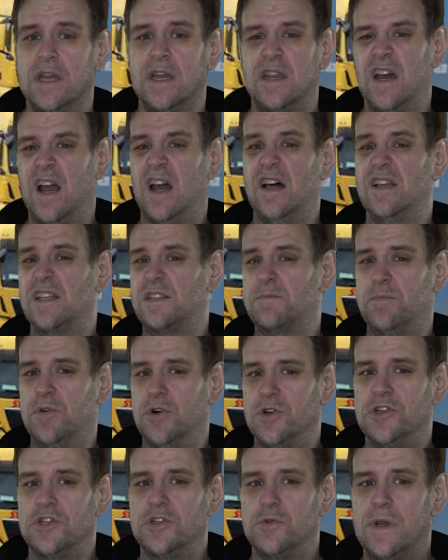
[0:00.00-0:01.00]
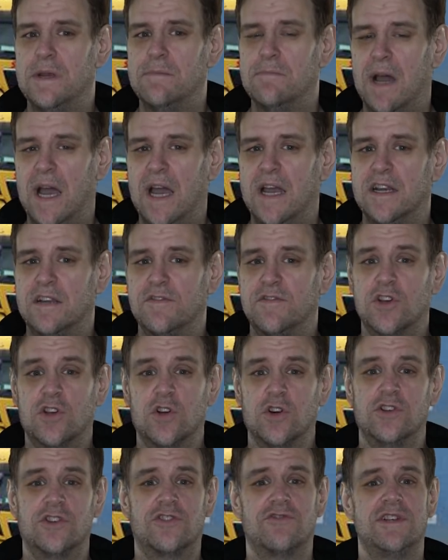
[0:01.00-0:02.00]
Now, this puts you in mind of the
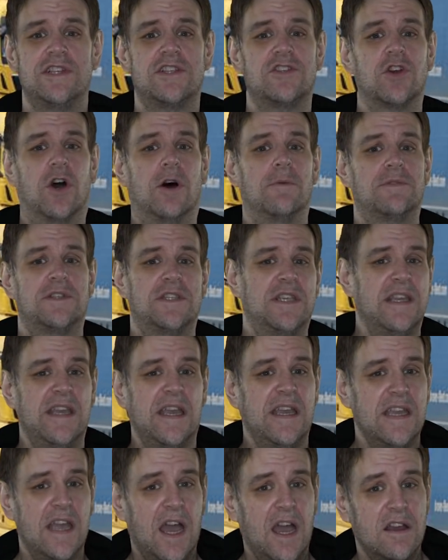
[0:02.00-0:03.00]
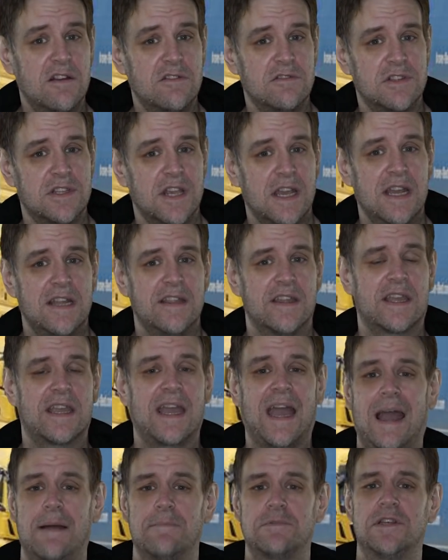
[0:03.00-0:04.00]
country's top CEOs, the
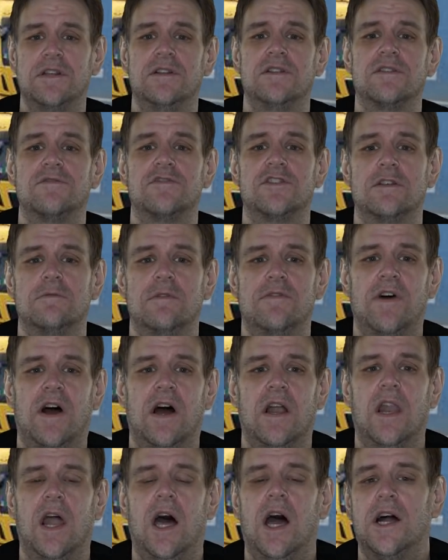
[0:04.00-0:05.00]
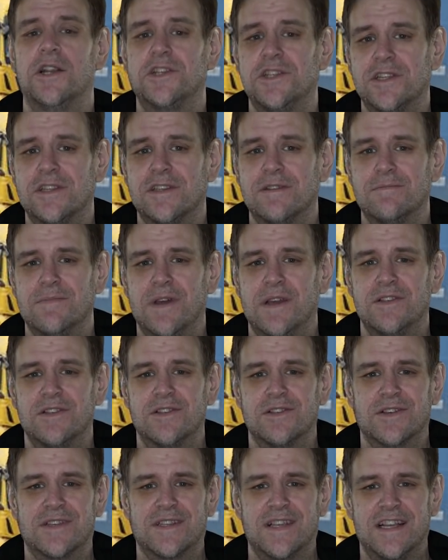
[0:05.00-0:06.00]
captains of some of our largest and most
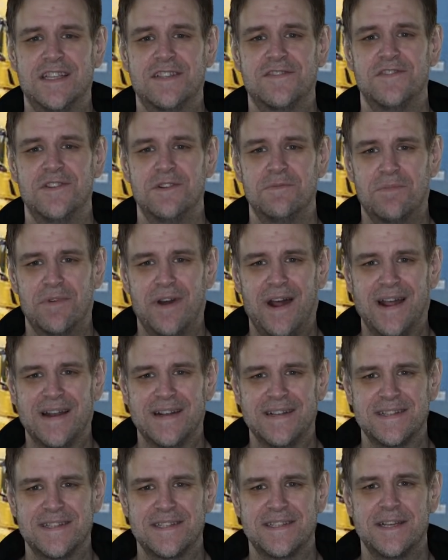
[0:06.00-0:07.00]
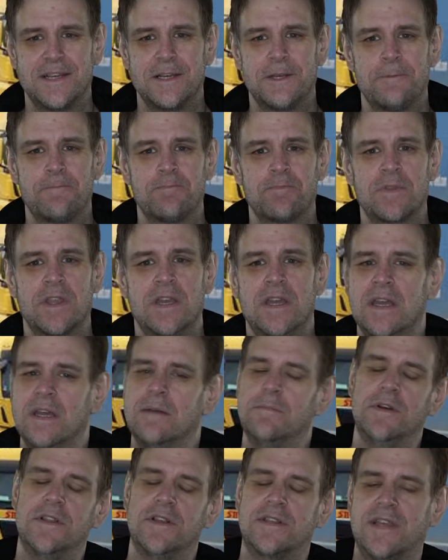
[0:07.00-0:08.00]
successful brands.
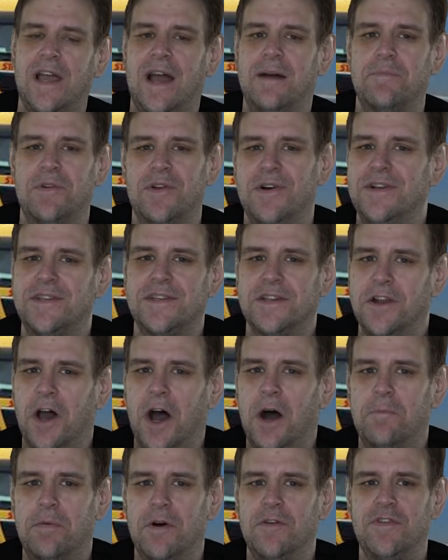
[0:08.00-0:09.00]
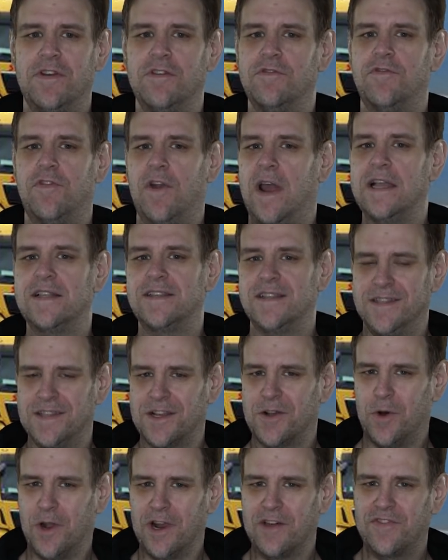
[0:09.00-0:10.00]
But the tabloids are not above inflating the
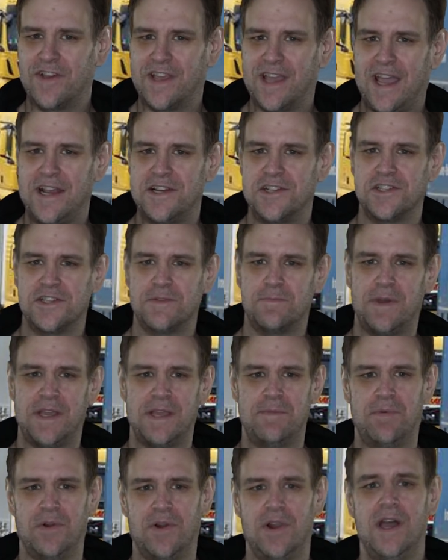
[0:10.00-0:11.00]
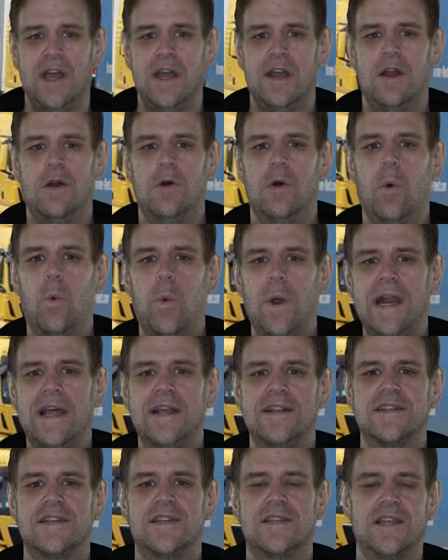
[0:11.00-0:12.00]
qualifications of people who are
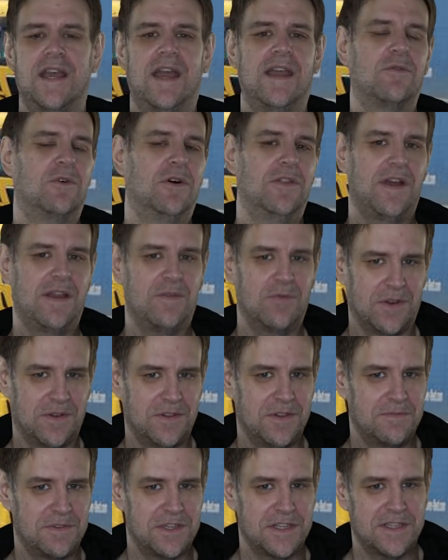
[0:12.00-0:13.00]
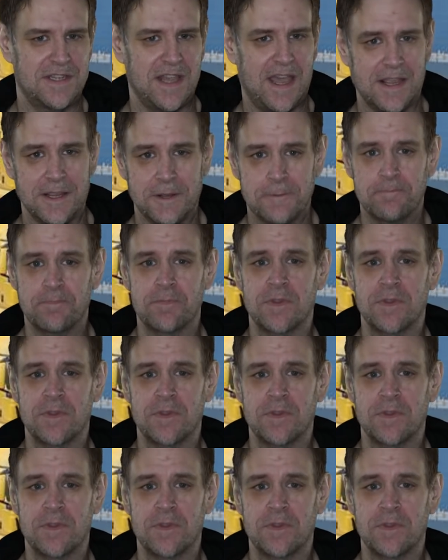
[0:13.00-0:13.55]
willing to say what they want them to say.